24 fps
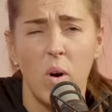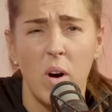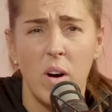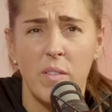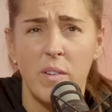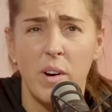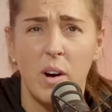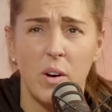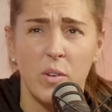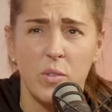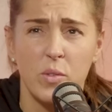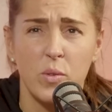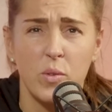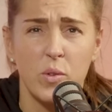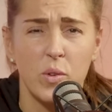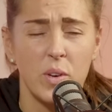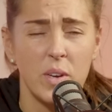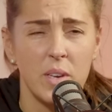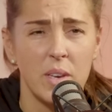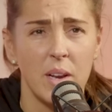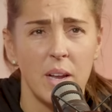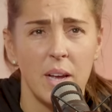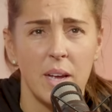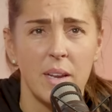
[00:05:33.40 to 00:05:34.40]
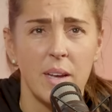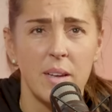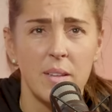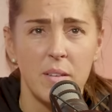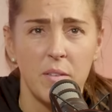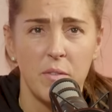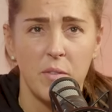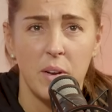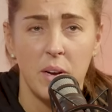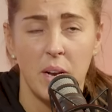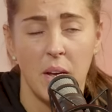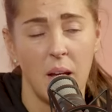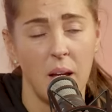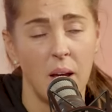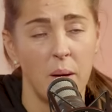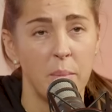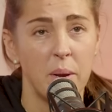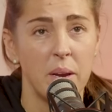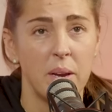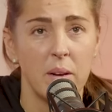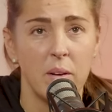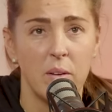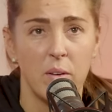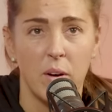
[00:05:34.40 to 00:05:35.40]
What are Arsenal doing? Like, that's a thing. Like, I
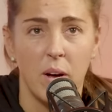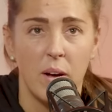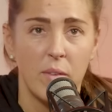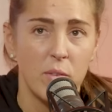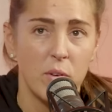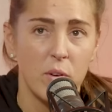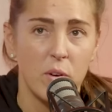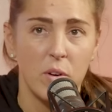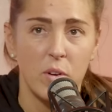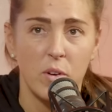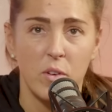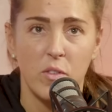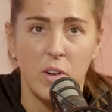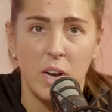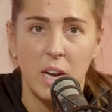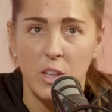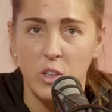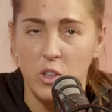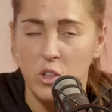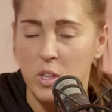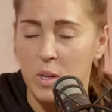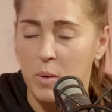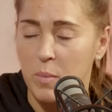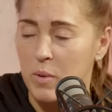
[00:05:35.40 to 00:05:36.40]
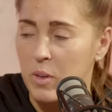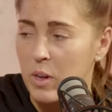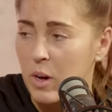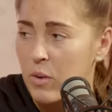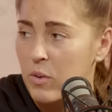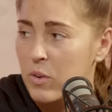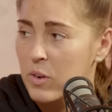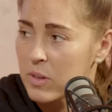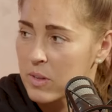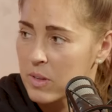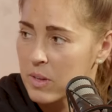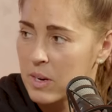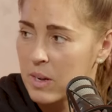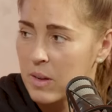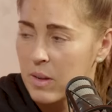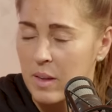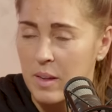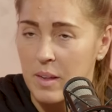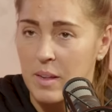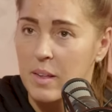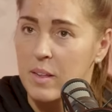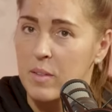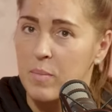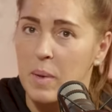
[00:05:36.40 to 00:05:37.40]
mean, look, I've got a good relationship with Jonas, and
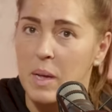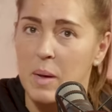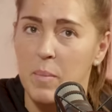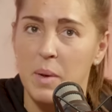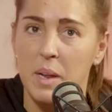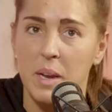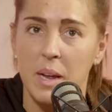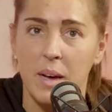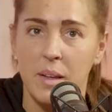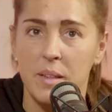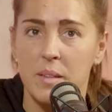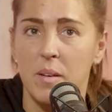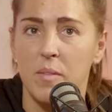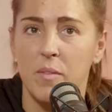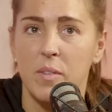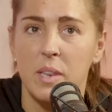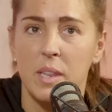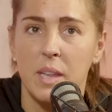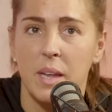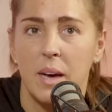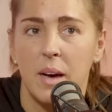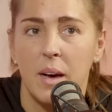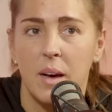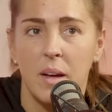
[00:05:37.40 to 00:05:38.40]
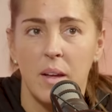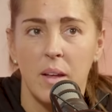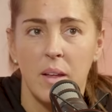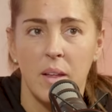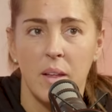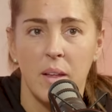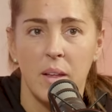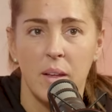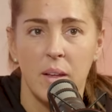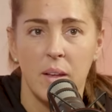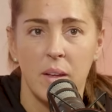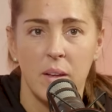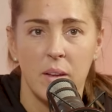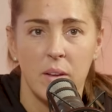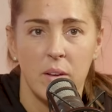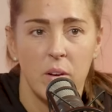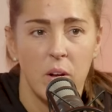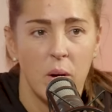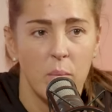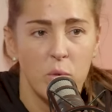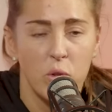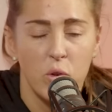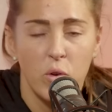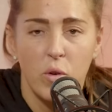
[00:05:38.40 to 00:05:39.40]
it's maybe that's something that, you
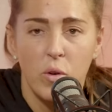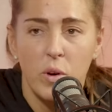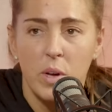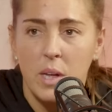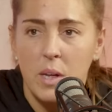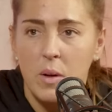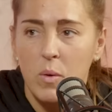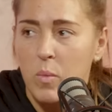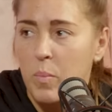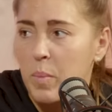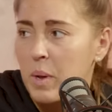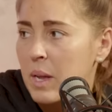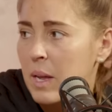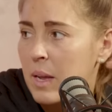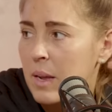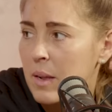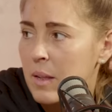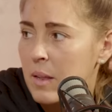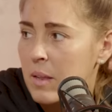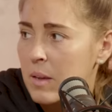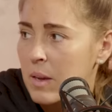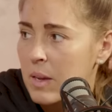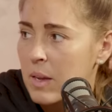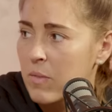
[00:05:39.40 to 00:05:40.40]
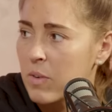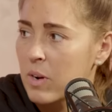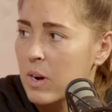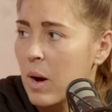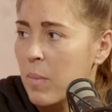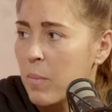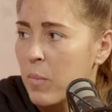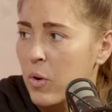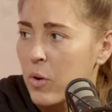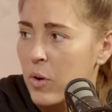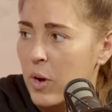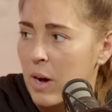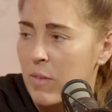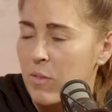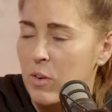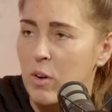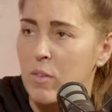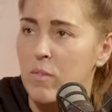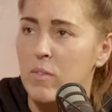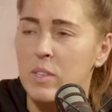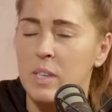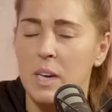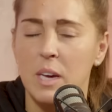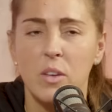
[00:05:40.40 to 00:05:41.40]
know, I'm sure he will be keen to either come on or have a
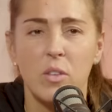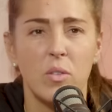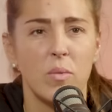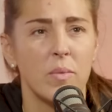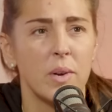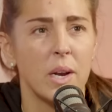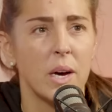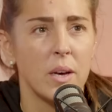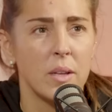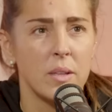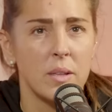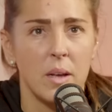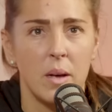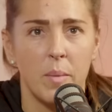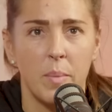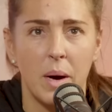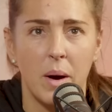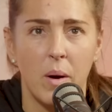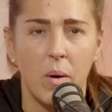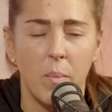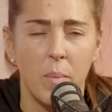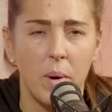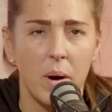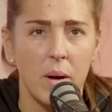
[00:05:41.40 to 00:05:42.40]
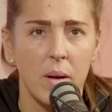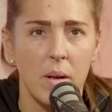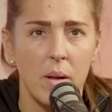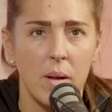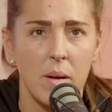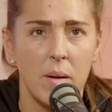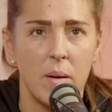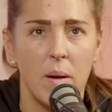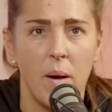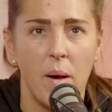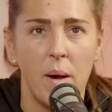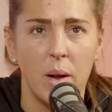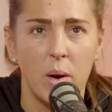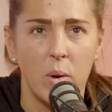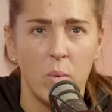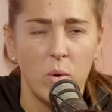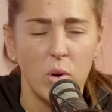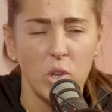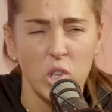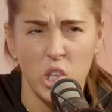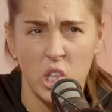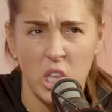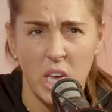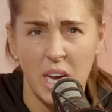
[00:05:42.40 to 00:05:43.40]
conversation with us about. But
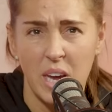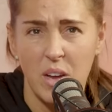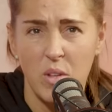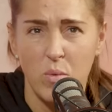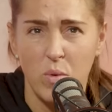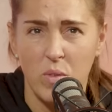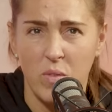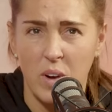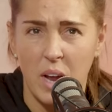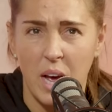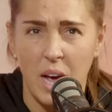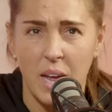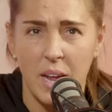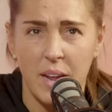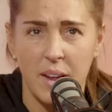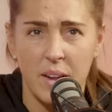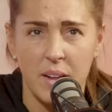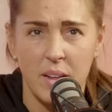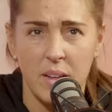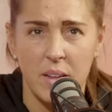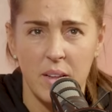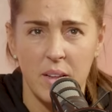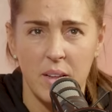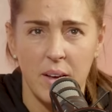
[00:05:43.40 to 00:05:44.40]
what's changed with, like,